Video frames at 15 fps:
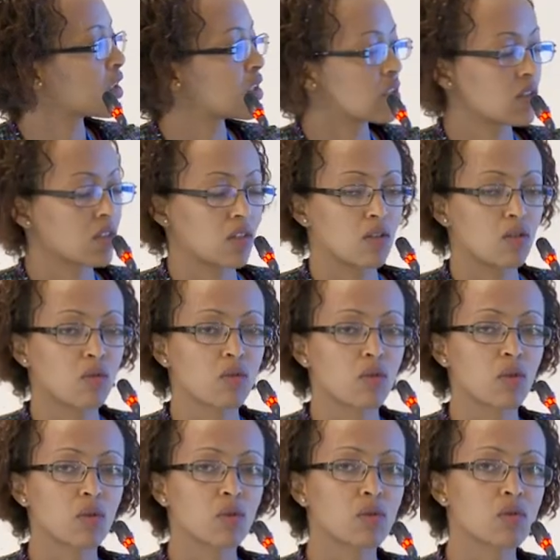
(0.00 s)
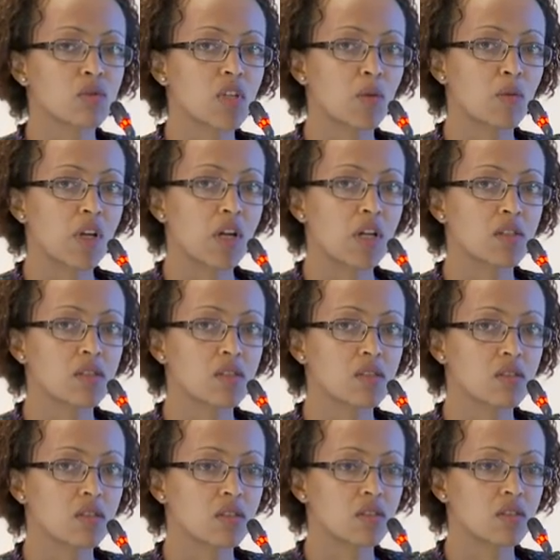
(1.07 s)
Esther Duflo
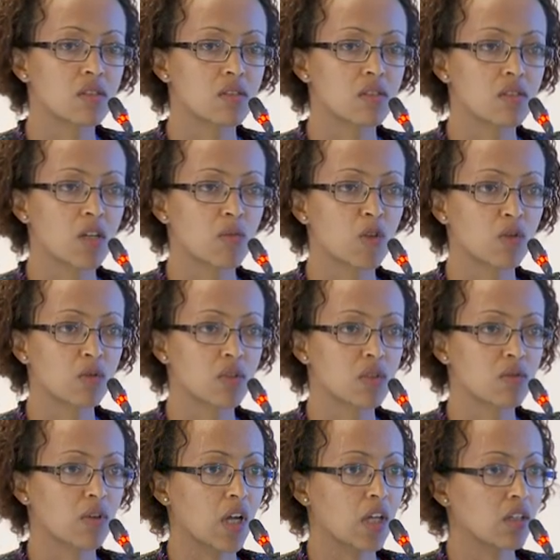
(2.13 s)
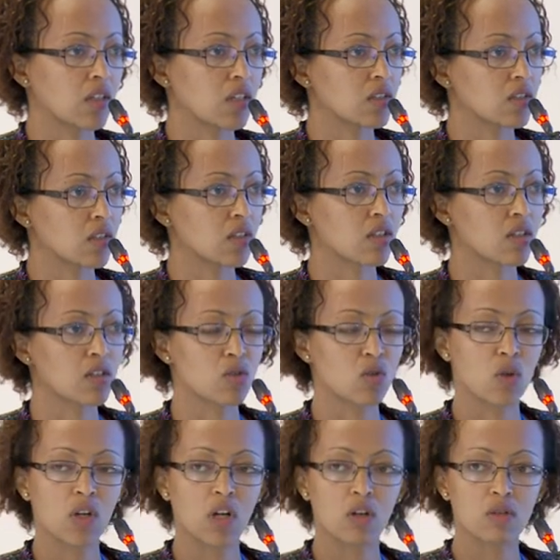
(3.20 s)
summarized some of these findings in her
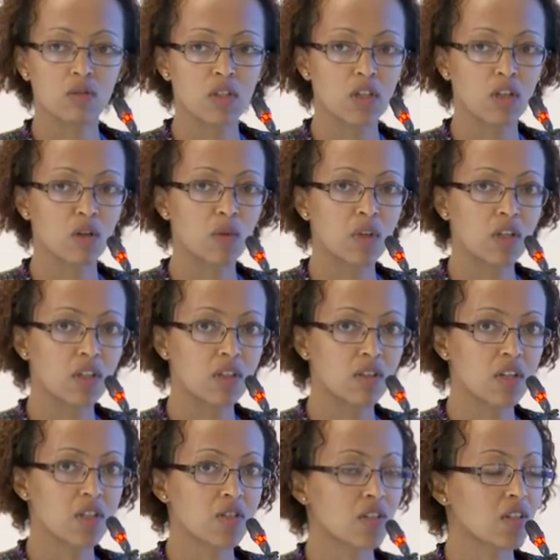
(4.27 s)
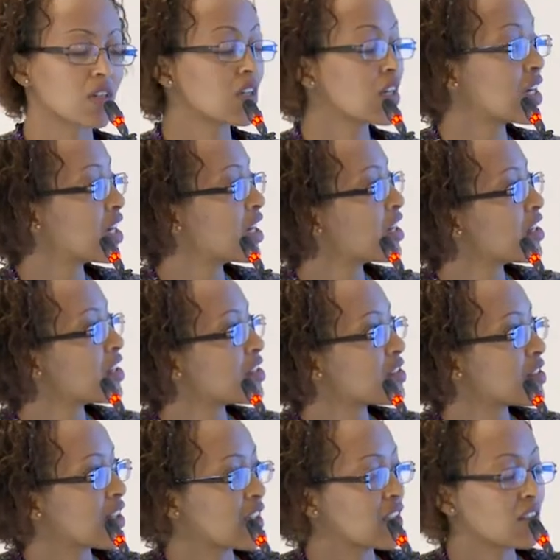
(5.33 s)
Journal of Economic Literature,
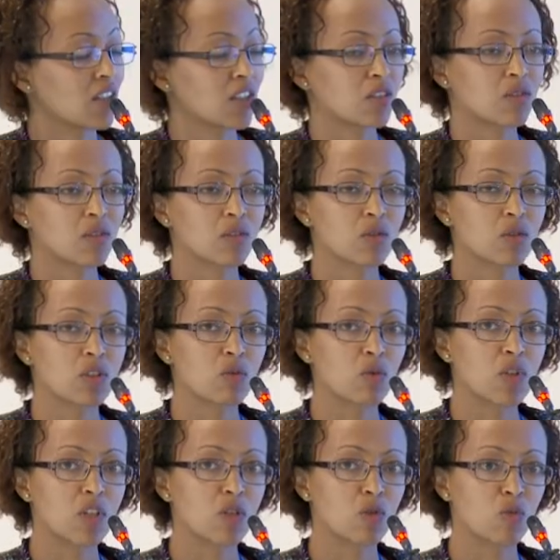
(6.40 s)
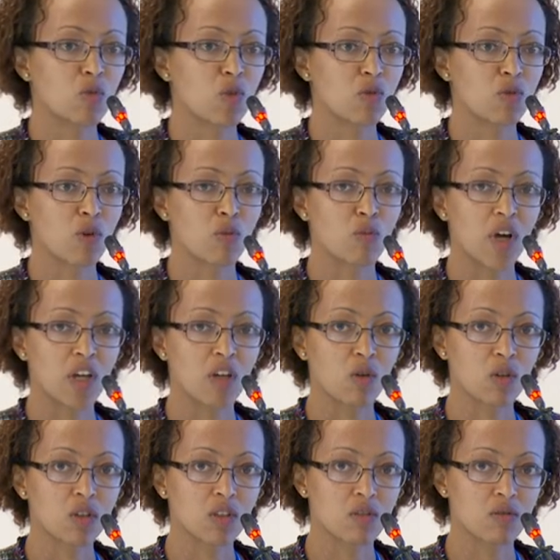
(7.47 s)
saying that we need to move from
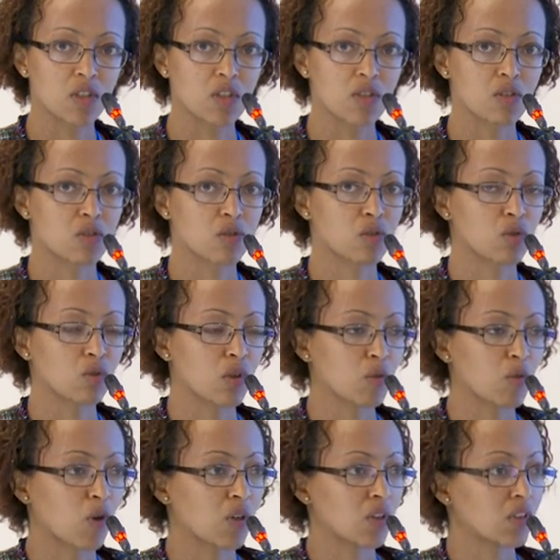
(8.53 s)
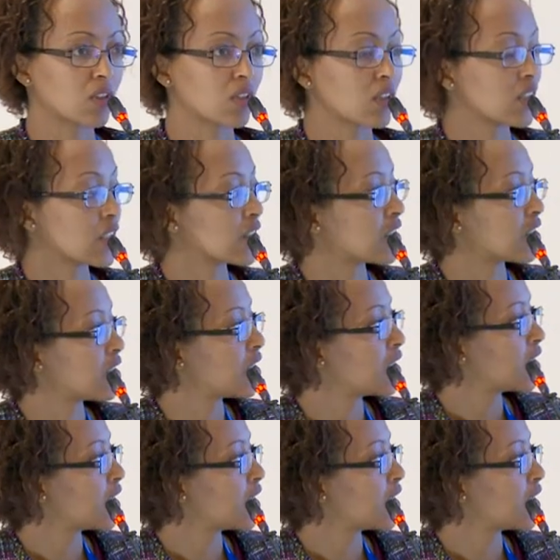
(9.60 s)
micro interventions to a more integrated